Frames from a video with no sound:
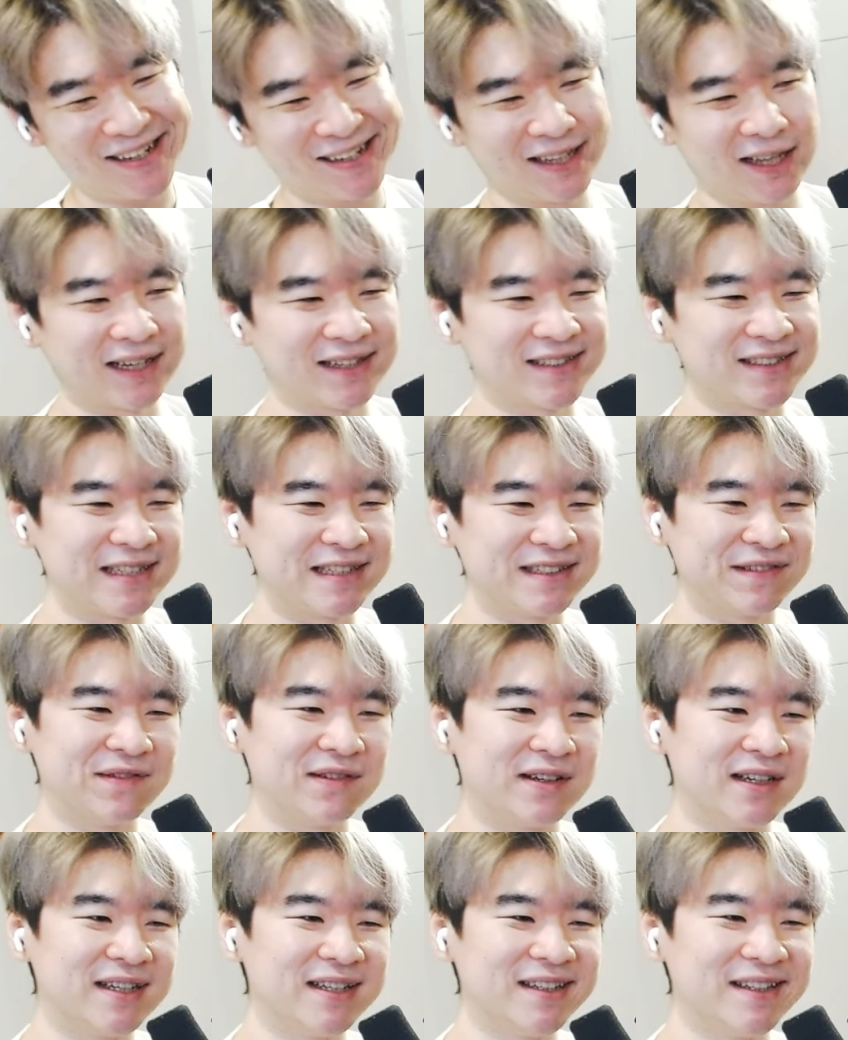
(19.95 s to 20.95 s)
Like, Season
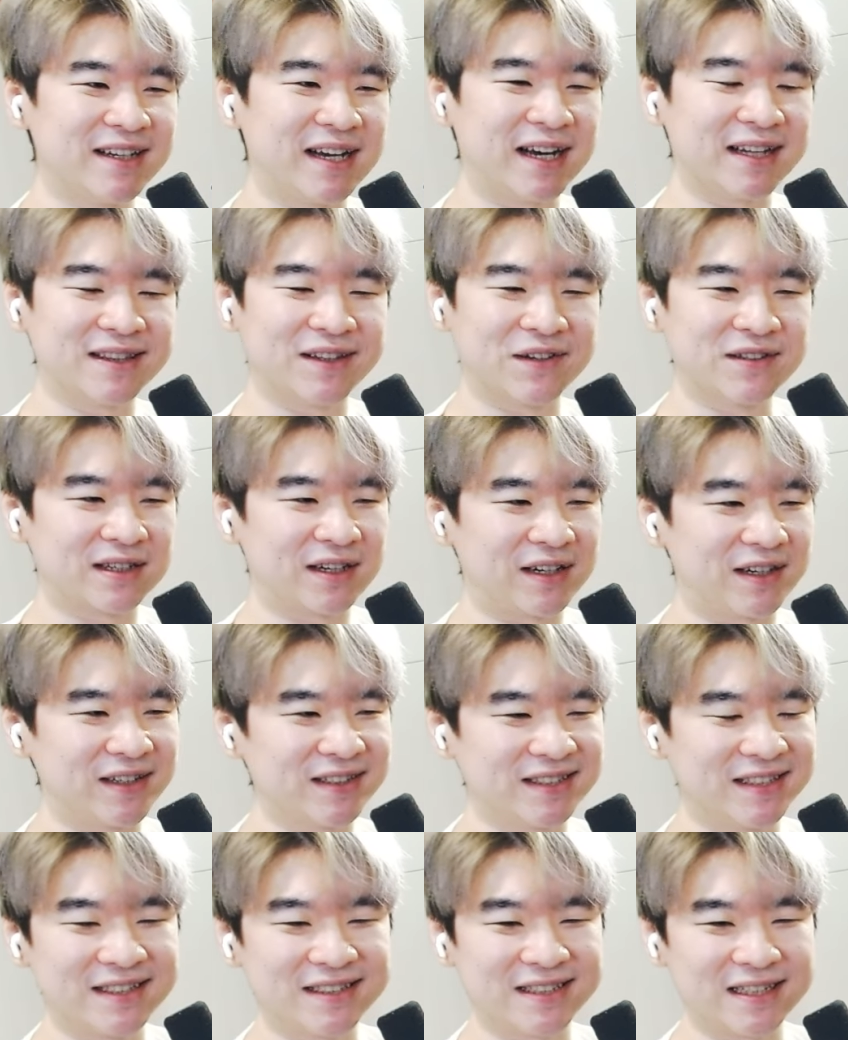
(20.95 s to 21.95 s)
1, you got those girls,
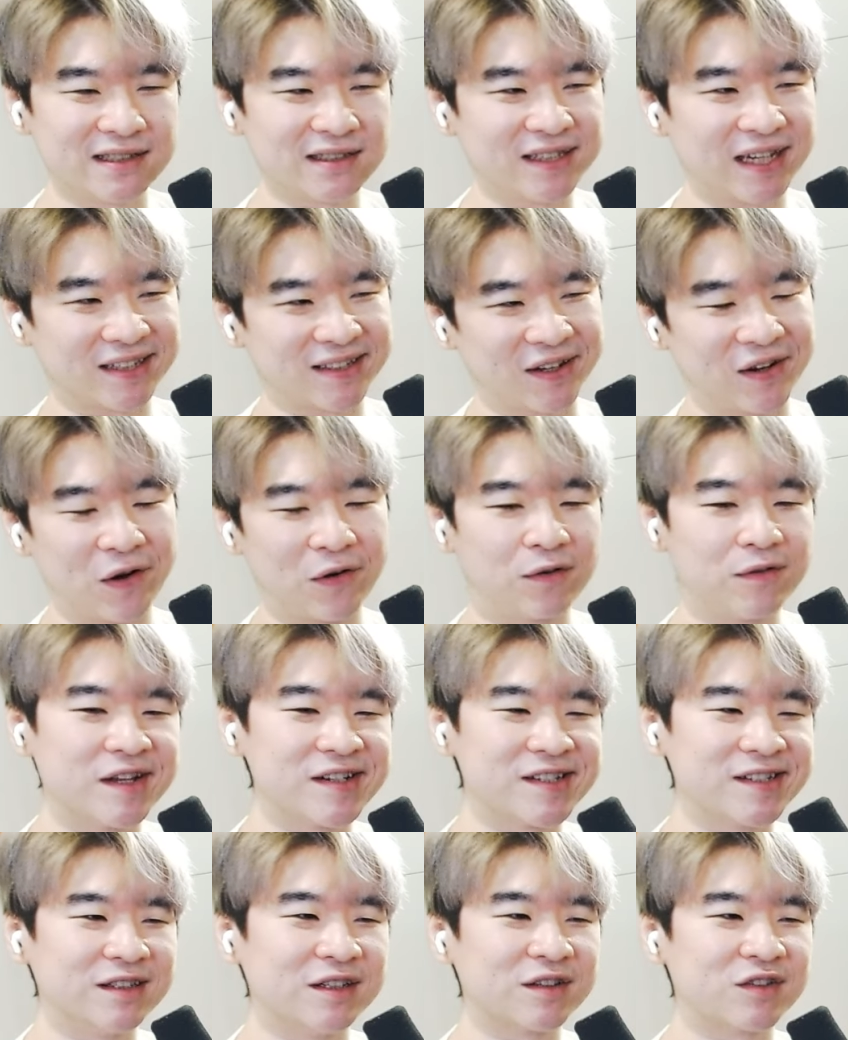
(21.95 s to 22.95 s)
and then see, like, the
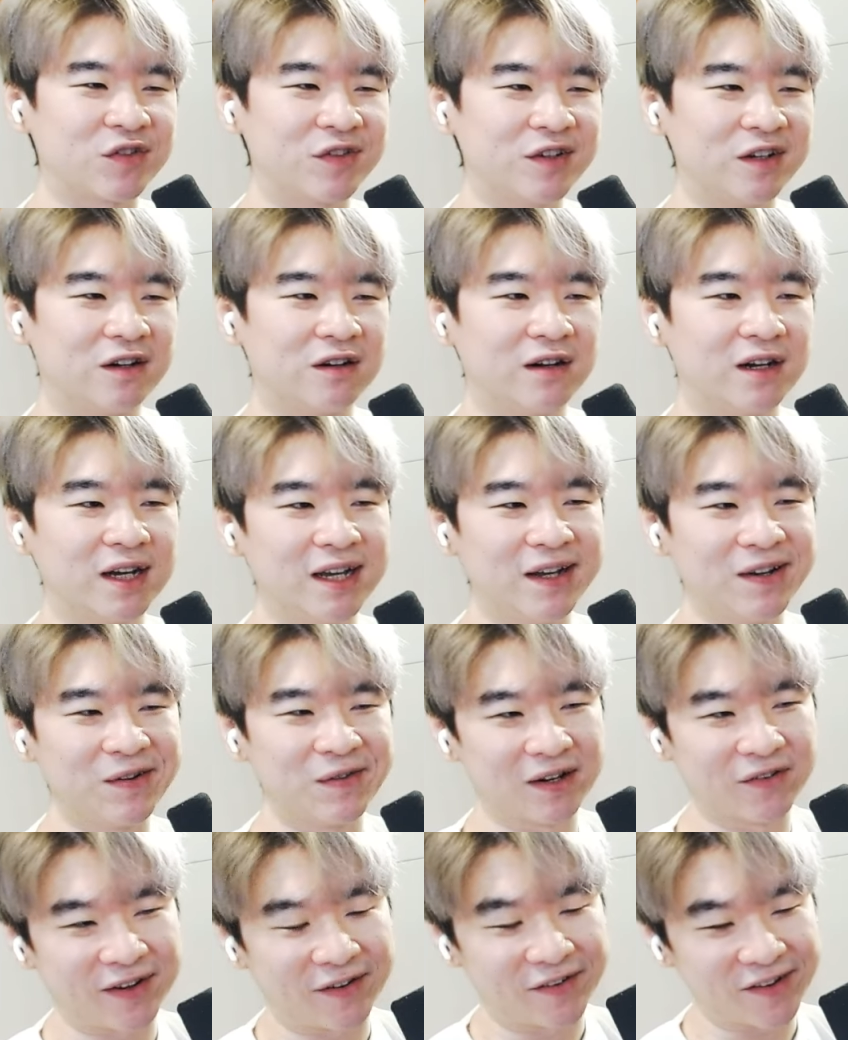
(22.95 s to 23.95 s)
original trio, right? What do we got?